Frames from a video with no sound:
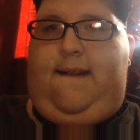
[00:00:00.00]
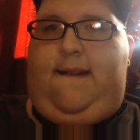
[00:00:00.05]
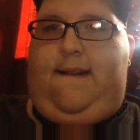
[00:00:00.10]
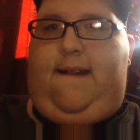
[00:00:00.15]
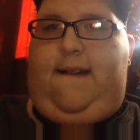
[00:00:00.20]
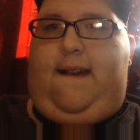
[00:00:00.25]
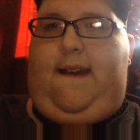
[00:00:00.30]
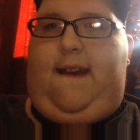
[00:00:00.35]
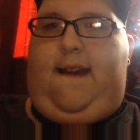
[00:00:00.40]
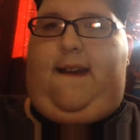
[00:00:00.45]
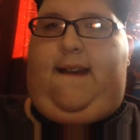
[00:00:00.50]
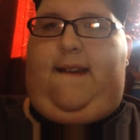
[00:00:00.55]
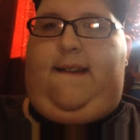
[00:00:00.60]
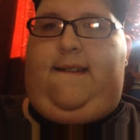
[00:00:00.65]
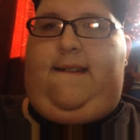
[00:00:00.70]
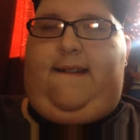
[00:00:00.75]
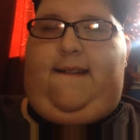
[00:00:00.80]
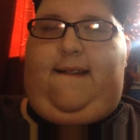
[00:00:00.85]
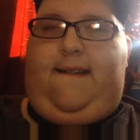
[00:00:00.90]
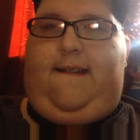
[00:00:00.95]

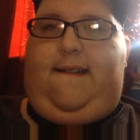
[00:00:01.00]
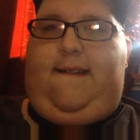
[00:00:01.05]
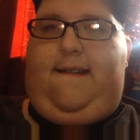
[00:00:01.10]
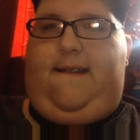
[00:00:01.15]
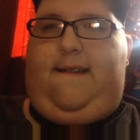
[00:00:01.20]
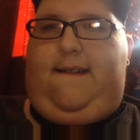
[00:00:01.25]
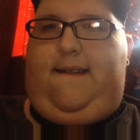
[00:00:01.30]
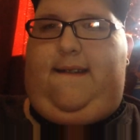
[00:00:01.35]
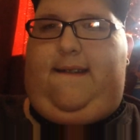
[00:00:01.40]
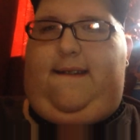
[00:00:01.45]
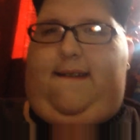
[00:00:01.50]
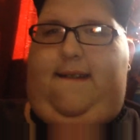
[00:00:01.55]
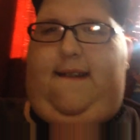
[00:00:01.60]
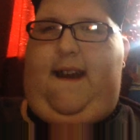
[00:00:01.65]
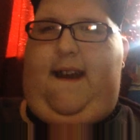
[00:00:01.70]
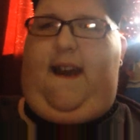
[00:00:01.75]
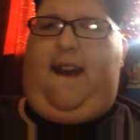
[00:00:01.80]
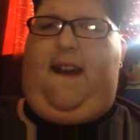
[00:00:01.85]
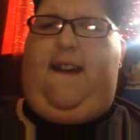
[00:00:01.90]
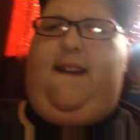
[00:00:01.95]
And
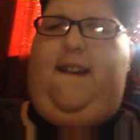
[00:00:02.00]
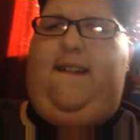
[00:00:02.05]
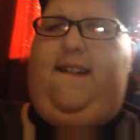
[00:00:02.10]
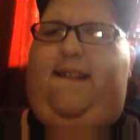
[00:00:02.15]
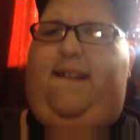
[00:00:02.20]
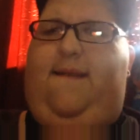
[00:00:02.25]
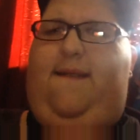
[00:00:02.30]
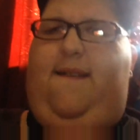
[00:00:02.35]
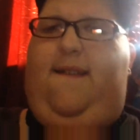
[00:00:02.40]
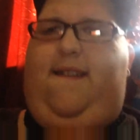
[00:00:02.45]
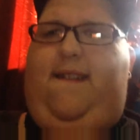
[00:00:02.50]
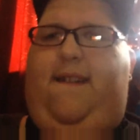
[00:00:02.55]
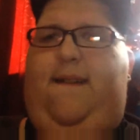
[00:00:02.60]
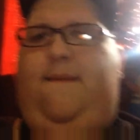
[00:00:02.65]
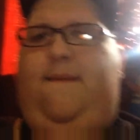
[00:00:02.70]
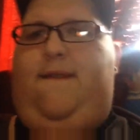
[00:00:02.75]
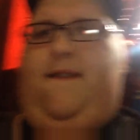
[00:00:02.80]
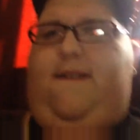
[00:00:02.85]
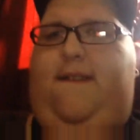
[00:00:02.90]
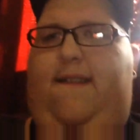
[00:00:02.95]
yeah, I just wanted to
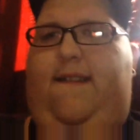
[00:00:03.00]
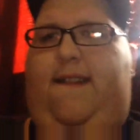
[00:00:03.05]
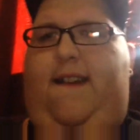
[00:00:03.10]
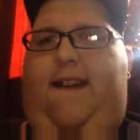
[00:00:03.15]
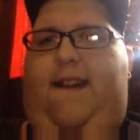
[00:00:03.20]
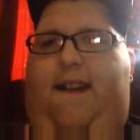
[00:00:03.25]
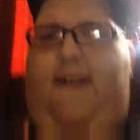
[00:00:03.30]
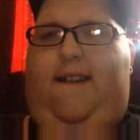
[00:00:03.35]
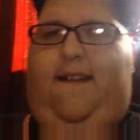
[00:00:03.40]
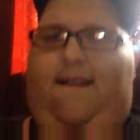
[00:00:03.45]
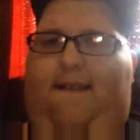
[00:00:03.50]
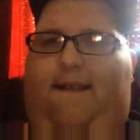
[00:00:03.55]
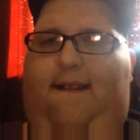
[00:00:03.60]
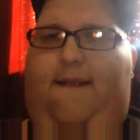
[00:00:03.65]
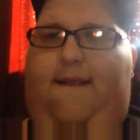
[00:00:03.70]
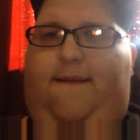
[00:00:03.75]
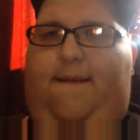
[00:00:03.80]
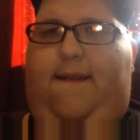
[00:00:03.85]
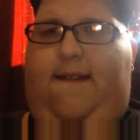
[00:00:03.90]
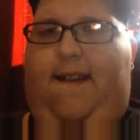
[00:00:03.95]
come on, say hello
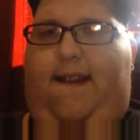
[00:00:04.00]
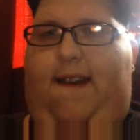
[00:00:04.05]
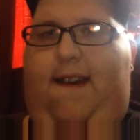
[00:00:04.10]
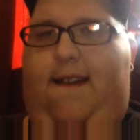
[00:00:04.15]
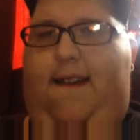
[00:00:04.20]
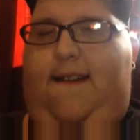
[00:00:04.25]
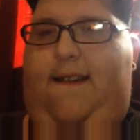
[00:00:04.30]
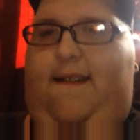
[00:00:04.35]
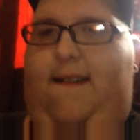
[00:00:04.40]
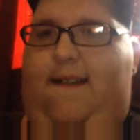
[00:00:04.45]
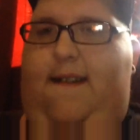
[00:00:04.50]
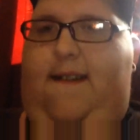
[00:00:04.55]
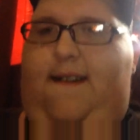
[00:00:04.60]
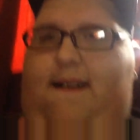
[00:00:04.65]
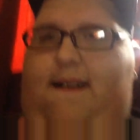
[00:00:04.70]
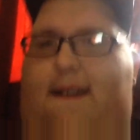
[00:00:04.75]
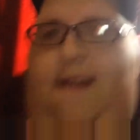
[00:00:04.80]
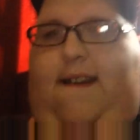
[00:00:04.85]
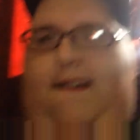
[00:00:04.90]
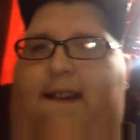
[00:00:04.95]
everybody,
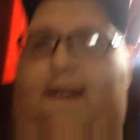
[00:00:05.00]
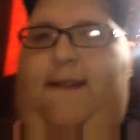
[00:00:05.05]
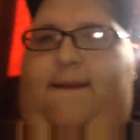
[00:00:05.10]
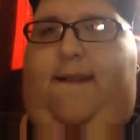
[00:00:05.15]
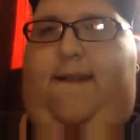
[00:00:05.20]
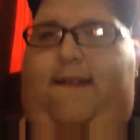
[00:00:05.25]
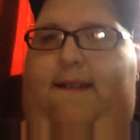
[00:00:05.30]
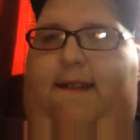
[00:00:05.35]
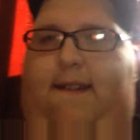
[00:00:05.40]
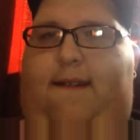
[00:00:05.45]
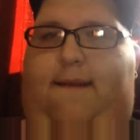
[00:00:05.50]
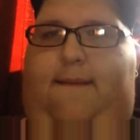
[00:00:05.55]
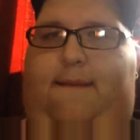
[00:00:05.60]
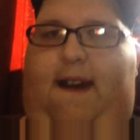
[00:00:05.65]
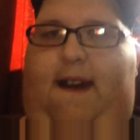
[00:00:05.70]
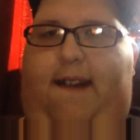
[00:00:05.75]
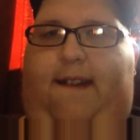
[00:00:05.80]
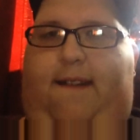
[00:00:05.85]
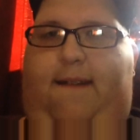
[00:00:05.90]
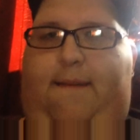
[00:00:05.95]
and give you a little
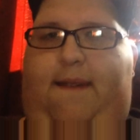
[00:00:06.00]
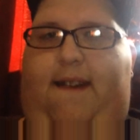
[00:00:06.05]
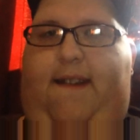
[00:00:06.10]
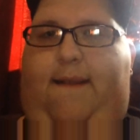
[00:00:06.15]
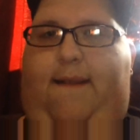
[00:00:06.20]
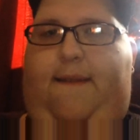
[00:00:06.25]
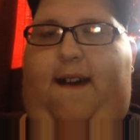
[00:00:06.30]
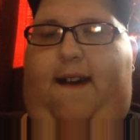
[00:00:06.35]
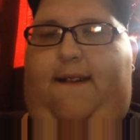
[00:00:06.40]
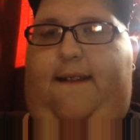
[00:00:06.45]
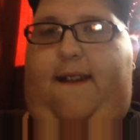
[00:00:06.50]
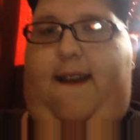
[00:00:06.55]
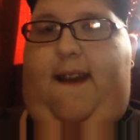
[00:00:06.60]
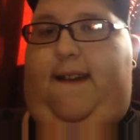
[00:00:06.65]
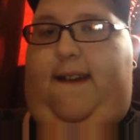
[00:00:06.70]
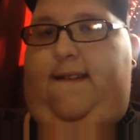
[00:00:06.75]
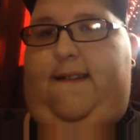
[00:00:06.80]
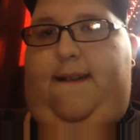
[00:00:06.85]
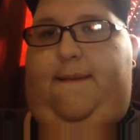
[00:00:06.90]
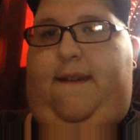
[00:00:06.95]
my 2 bits about
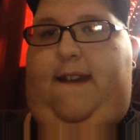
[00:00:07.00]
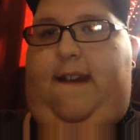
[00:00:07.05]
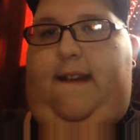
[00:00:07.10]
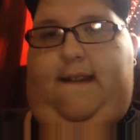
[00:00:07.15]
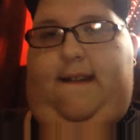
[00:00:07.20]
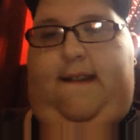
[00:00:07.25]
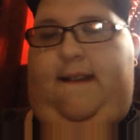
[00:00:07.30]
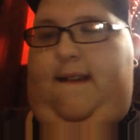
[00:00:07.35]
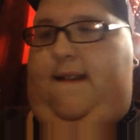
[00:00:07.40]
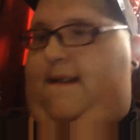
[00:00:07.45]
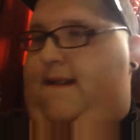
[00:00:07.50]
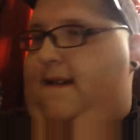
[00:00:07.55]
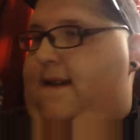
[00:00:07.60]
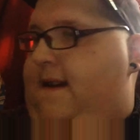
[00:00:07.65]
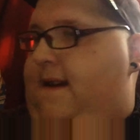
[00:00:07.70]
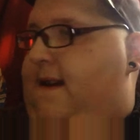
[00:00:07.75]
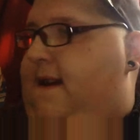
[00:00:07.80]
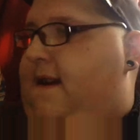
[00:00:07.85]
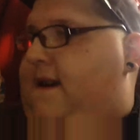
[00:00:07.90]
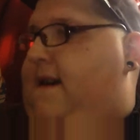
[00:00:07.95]
things. I mean,
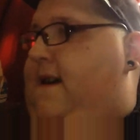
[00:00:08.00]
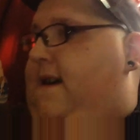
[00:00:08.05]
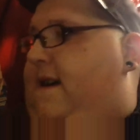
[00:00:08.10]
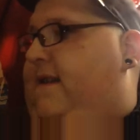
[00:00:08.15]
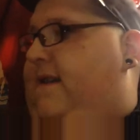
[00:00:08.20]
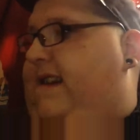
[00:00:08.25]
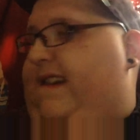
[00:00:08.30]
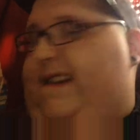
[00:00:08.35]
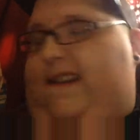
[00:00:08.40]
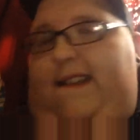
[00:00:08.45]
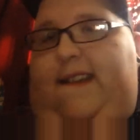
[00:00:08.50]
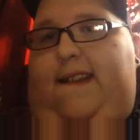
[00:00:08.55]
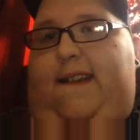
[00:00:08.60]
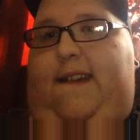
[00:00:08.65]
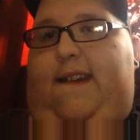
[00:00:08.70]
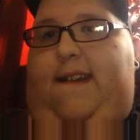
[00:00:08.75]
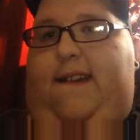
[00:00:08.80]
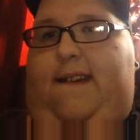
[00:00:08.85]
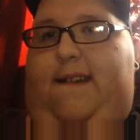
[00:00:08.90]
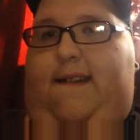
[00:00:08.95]
honestly,
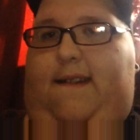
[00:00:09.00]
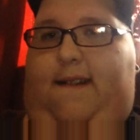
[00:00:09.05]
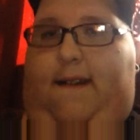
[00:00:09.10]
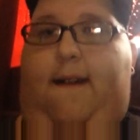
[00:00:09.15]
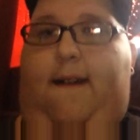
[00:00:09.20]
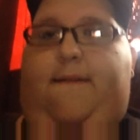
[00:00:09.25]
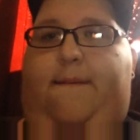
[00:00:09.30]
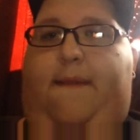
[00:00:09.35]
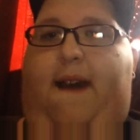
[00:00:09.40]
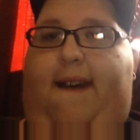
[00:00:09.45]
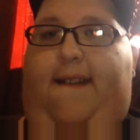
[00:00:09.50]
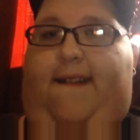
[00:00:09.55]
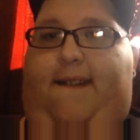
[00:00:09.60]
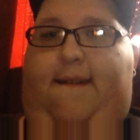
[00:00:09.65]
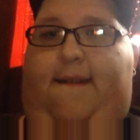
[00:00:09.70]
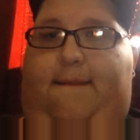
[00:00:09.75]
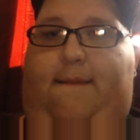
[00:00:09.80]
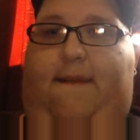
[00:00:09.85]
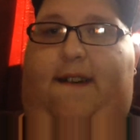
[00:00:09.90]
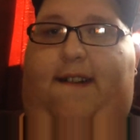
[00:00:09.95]
going back to
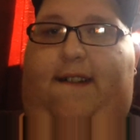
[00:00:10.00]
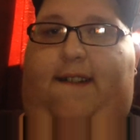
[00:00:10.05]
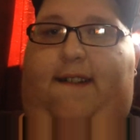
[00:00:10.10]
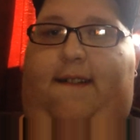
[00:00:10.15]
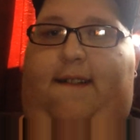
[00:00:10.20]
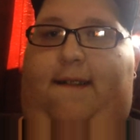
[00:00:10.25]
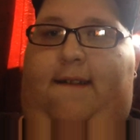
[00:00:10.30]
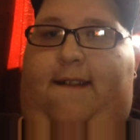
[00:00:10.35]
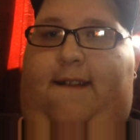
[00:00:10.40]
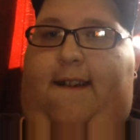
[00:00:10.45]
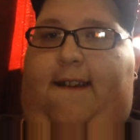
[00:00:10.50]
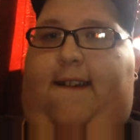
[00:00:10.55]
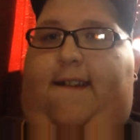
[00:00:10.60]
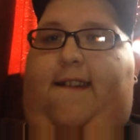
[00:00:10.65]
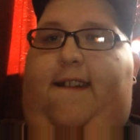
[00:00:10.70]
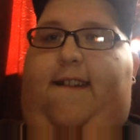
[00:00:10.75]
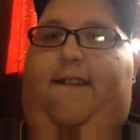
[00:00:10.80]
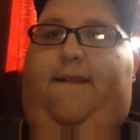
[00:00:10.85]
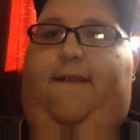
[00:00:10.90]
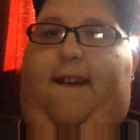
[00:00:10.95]
the mud jug
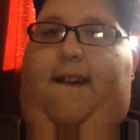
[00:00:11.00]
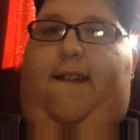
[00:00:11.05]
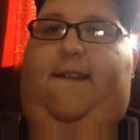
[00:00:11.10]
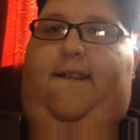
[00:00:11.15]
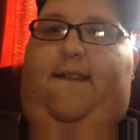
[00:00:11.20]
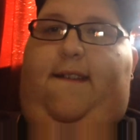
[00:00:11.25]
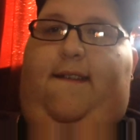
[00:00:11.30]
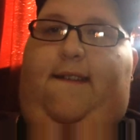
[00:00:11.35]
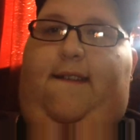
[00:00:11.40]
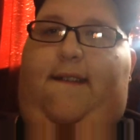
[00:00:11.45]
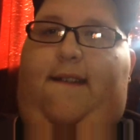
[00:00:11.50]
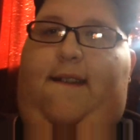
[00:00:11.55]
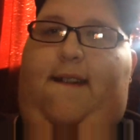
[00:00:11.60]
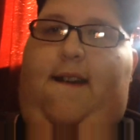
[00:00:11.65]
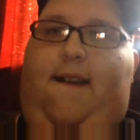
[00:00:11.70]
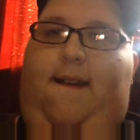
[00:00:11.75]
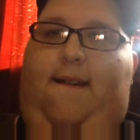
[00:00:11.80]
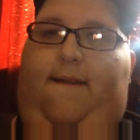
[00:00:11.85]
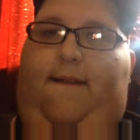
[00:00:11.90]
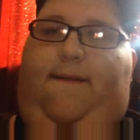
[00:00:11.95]
situation,
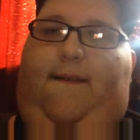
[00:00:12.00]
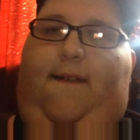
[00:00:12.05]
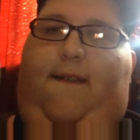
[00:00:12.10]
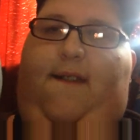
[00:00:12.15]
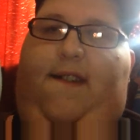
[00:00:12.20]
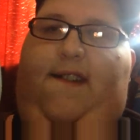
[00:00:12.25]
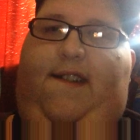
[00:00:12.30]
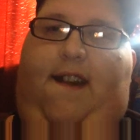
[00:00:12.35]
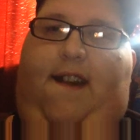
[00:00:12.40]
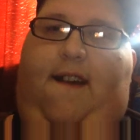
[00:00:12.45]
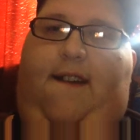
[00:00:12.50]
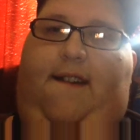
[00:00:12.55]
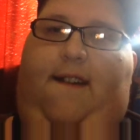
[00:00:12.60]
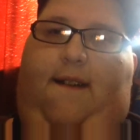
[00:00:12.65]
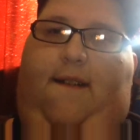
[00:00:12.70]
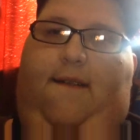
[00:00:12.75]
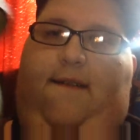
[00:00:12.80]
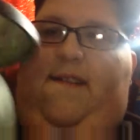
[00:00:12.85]
before I started the whole